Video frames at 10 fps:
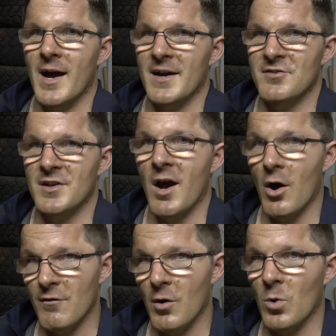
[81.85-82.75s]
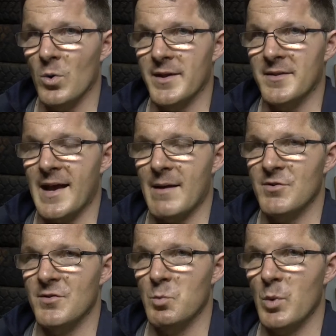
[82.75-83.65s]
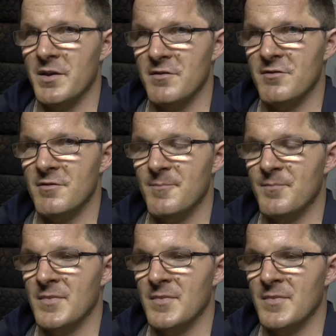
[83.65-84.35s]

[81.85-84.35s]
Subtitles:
actually overhauling the Capstan winch.